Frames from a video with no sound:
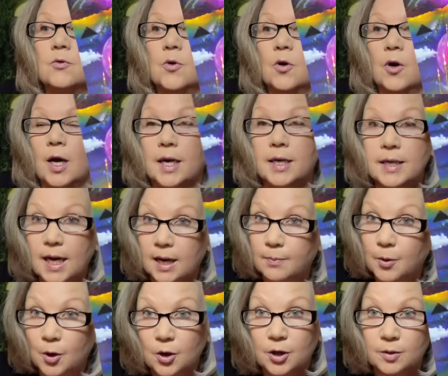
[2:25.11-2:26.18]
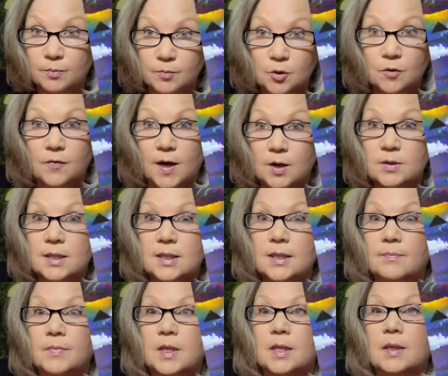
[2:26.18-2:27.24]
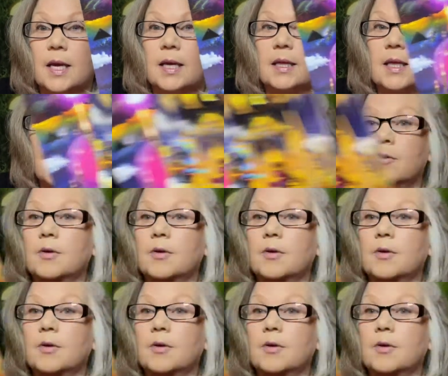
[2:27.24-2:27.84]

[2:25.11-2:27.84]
or a neighbor could move out, something like that,